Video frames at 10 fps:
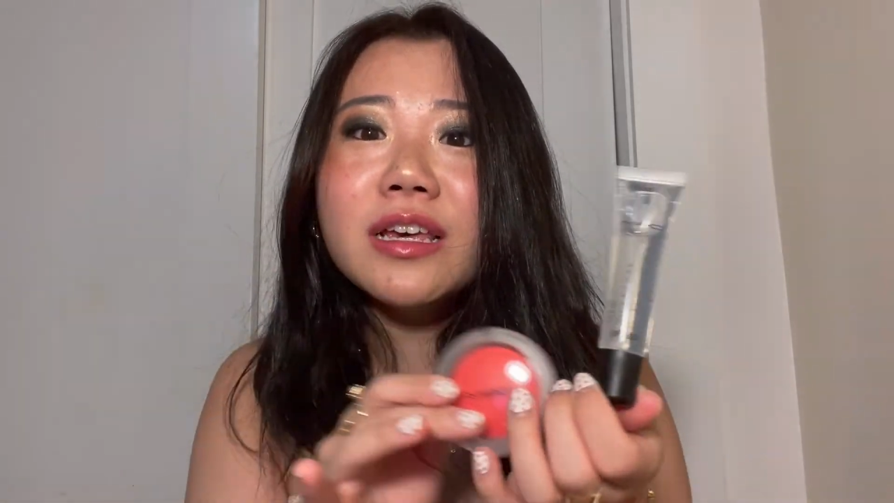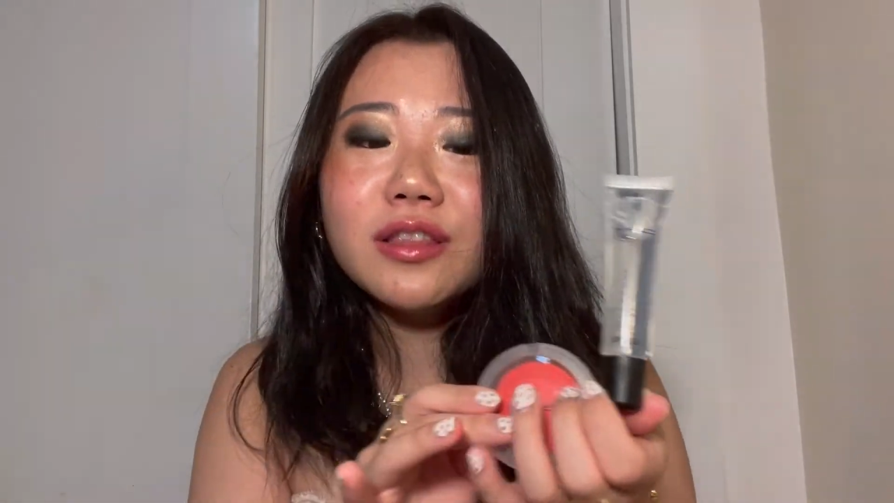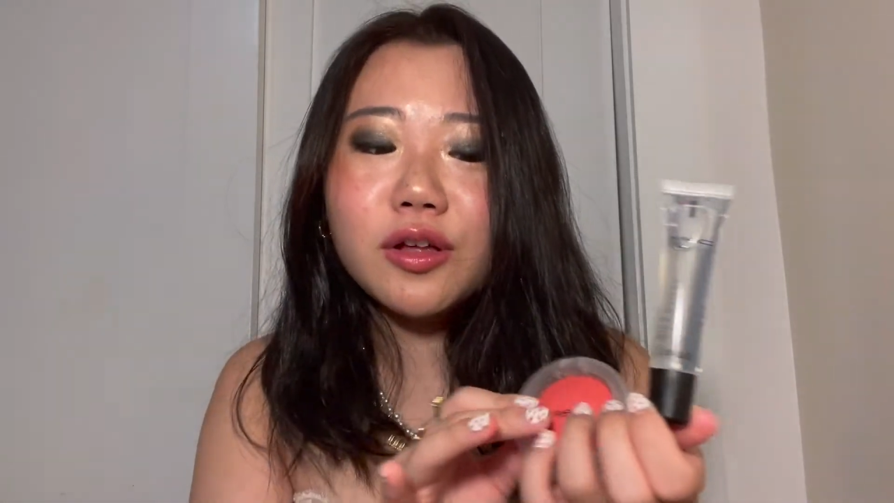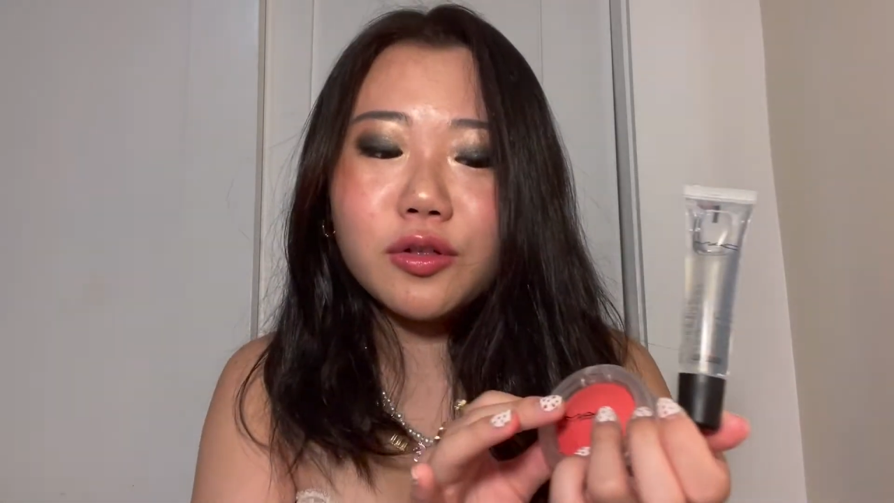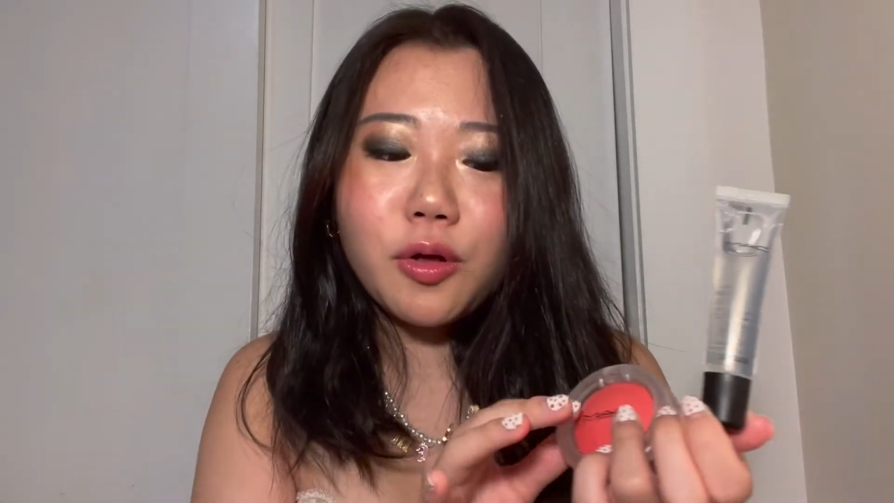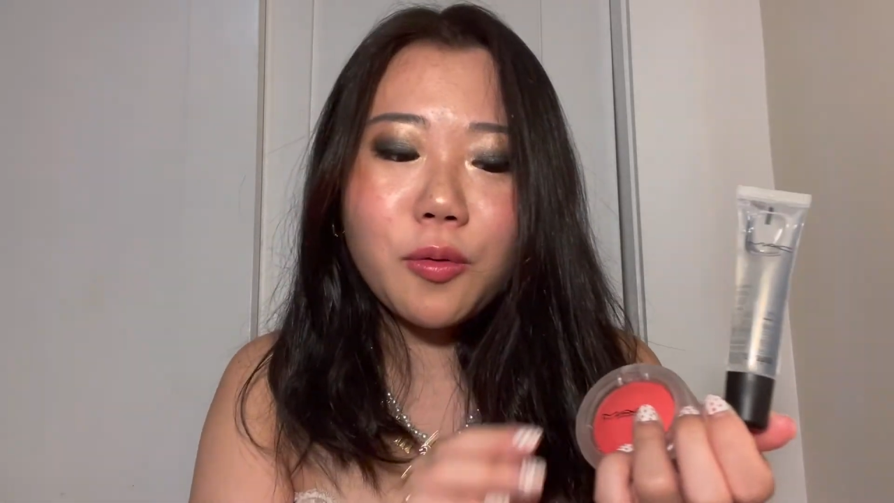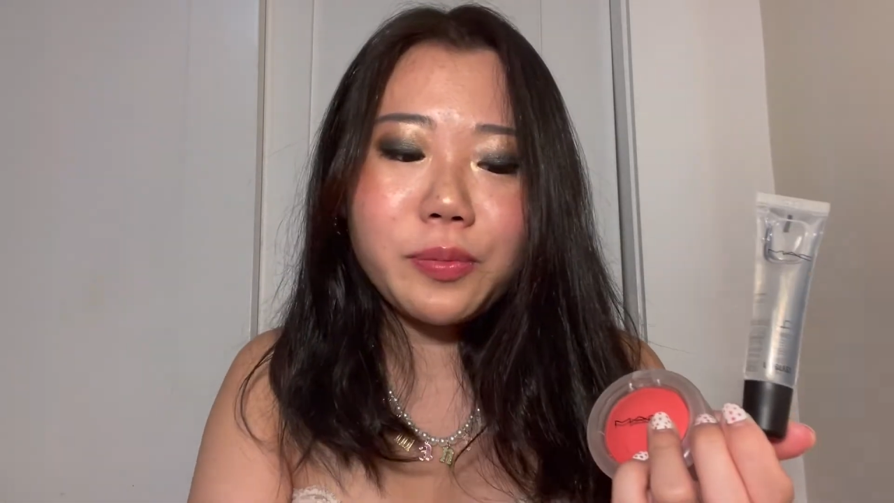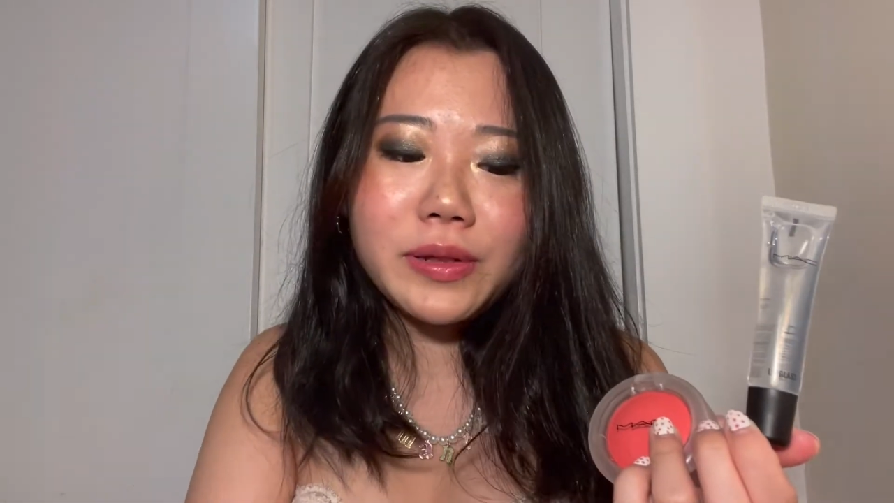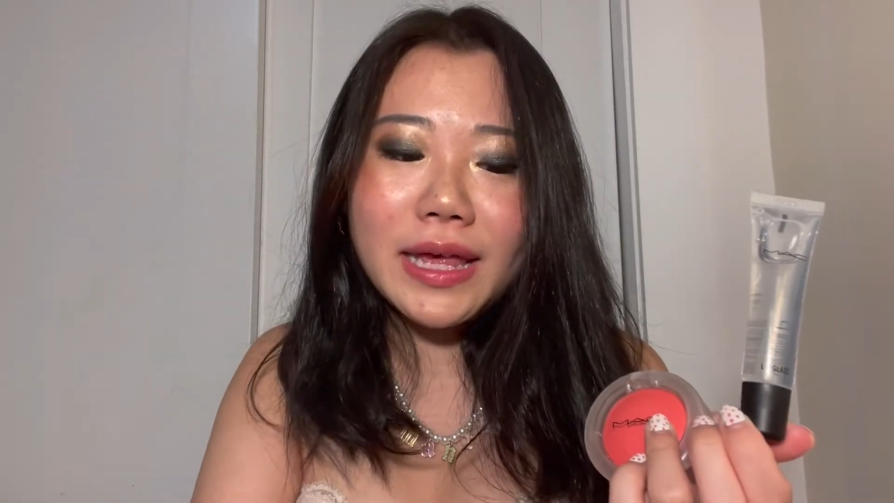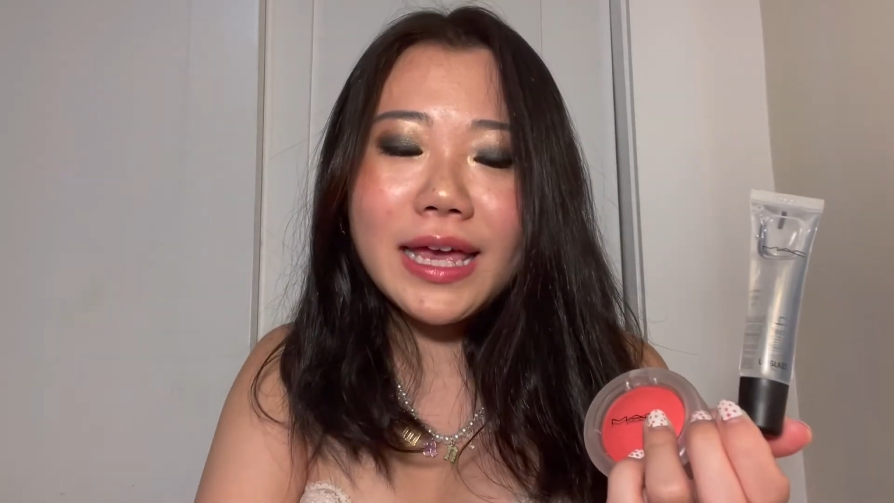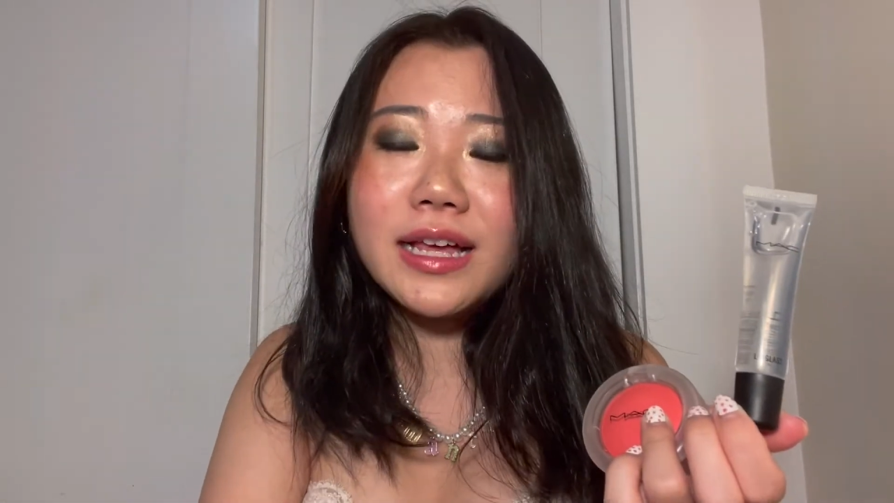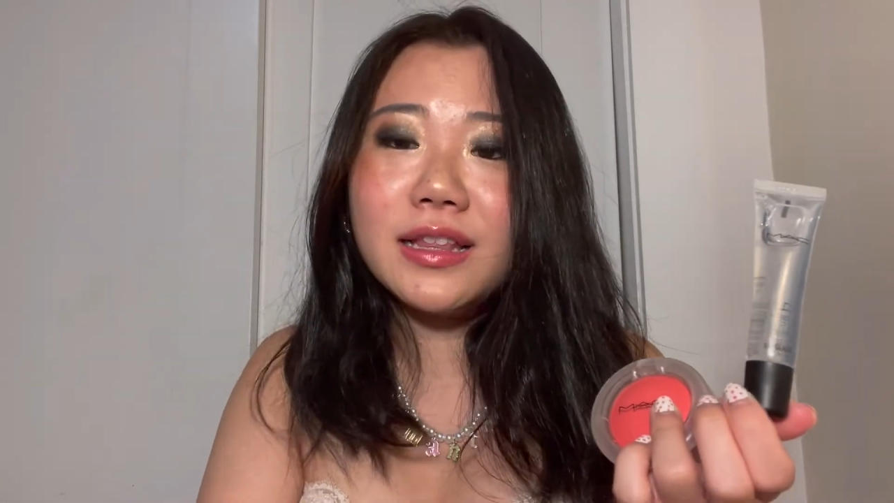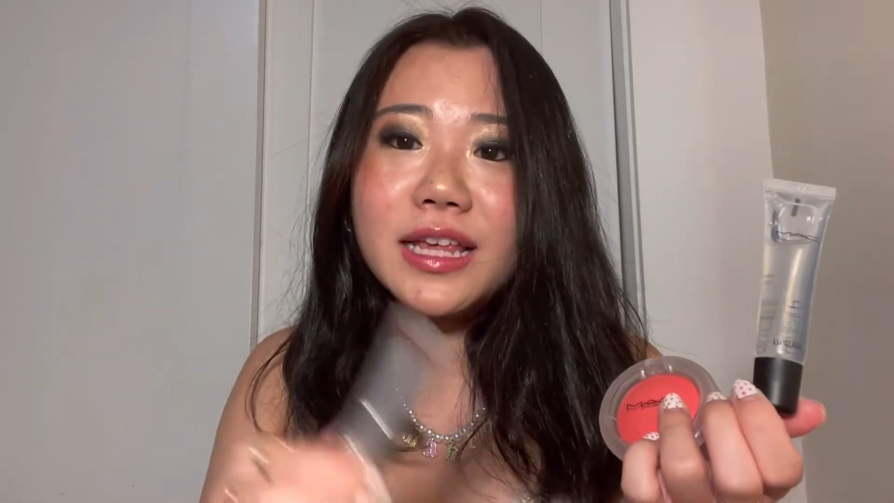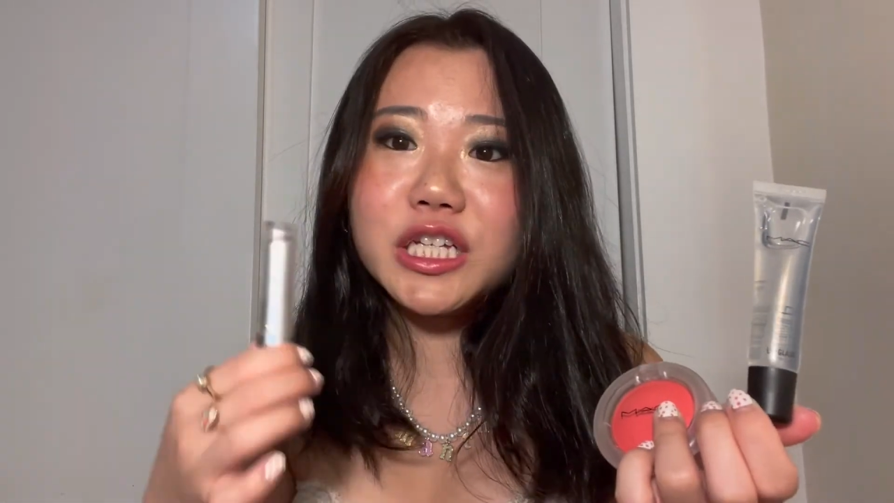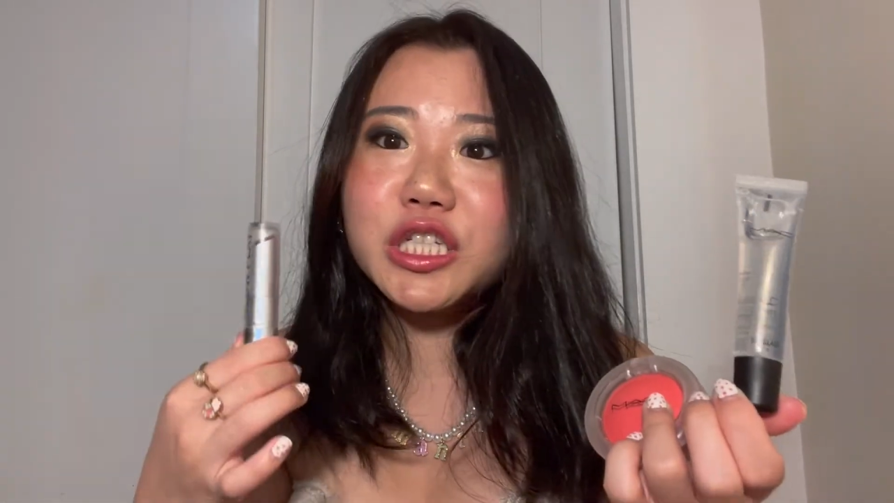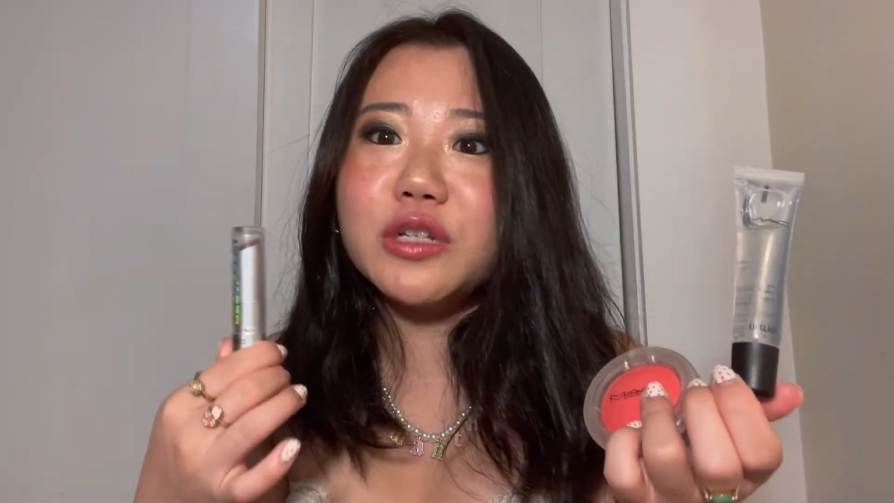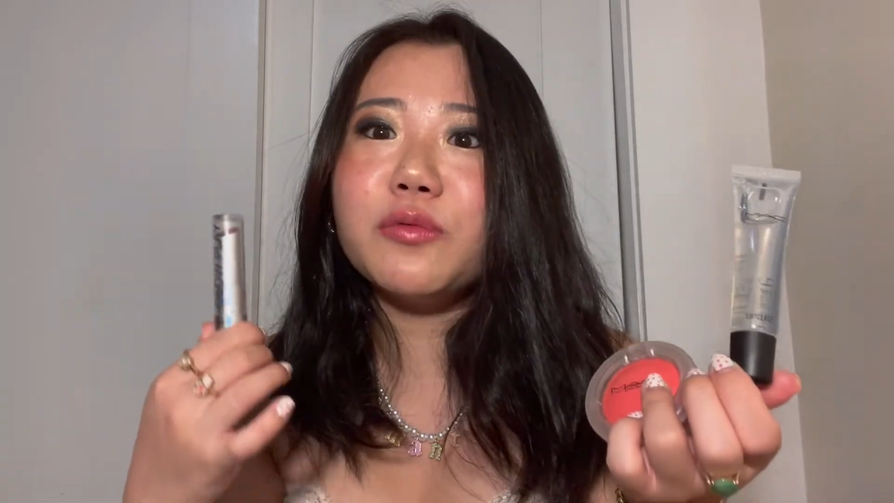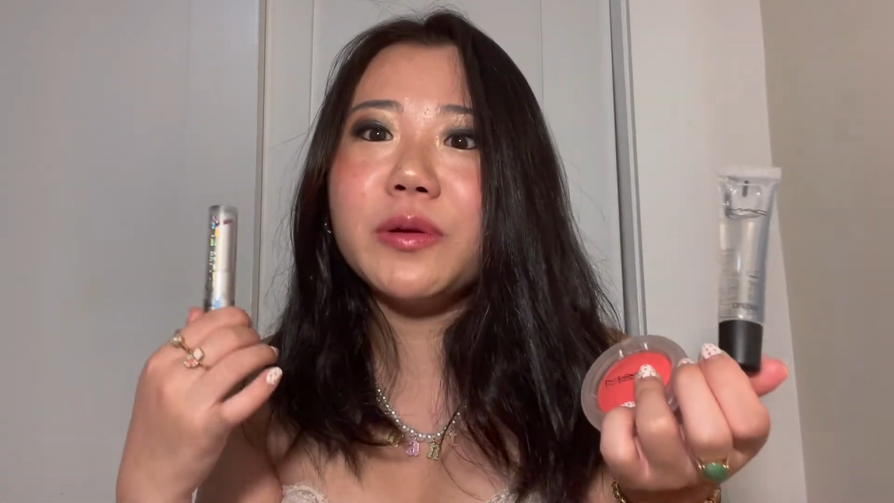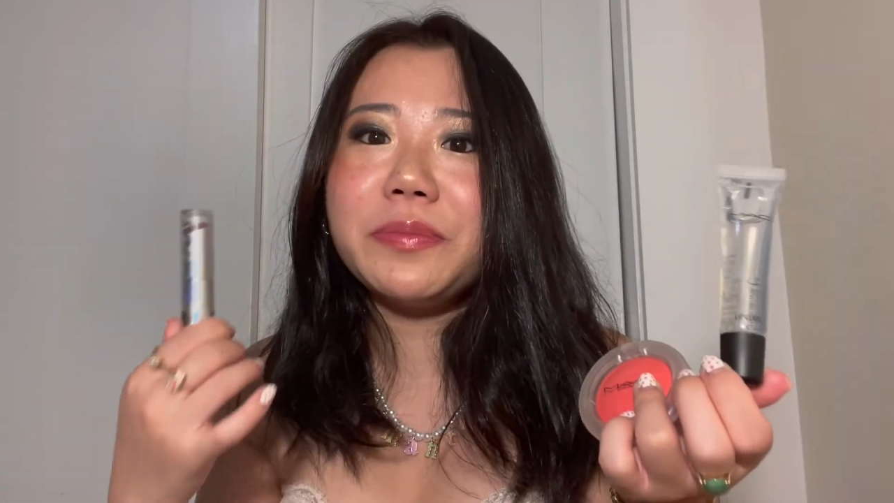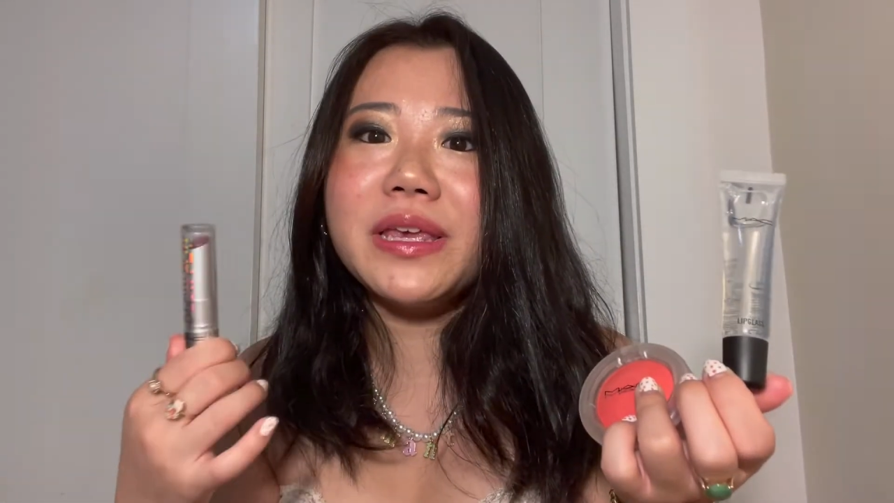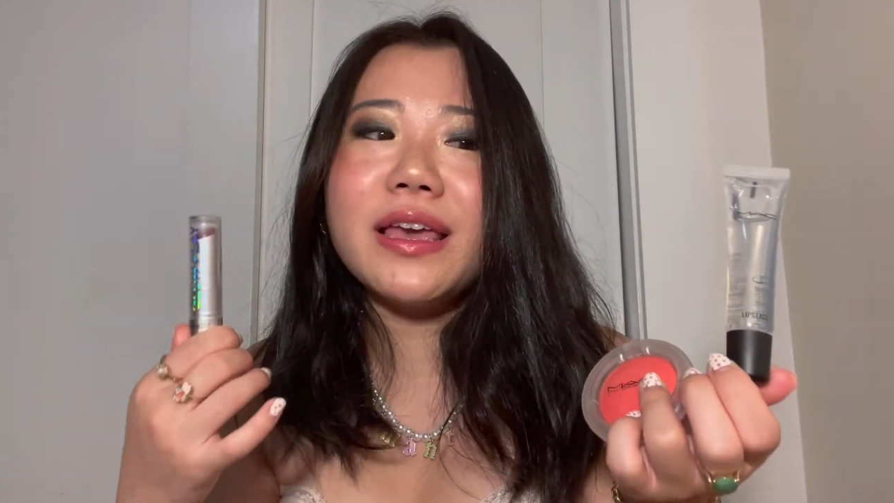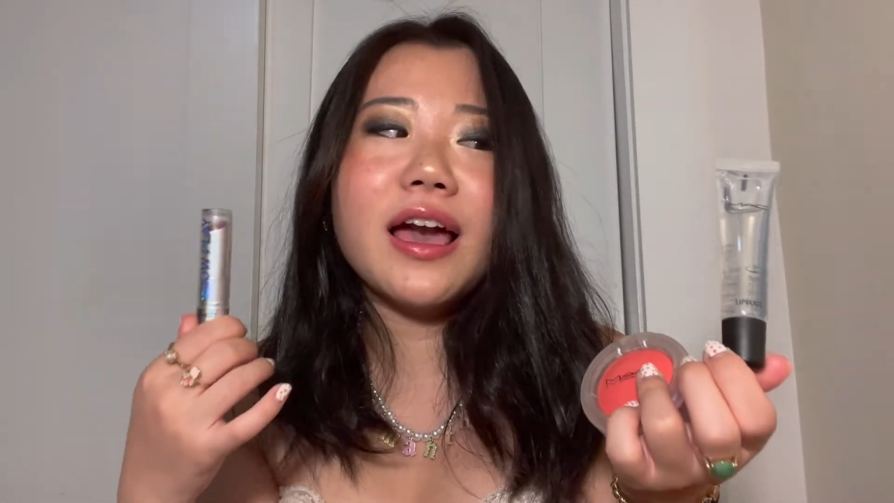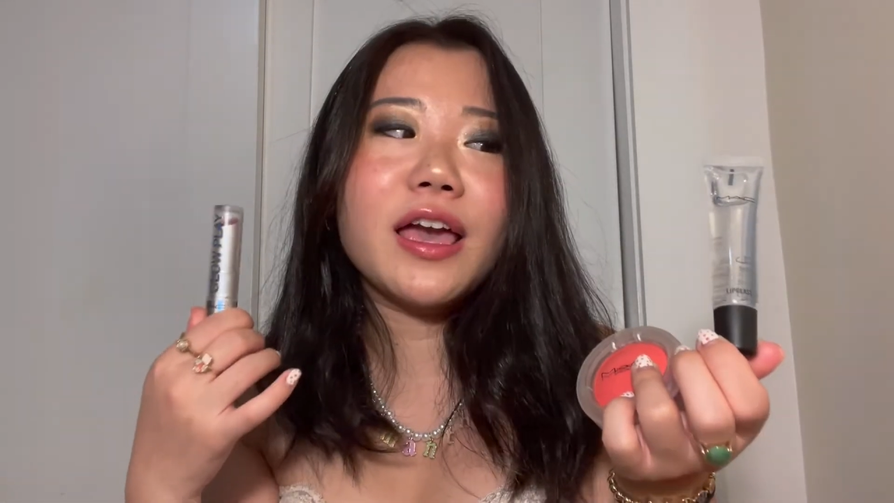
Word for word: the Glow Play collection would be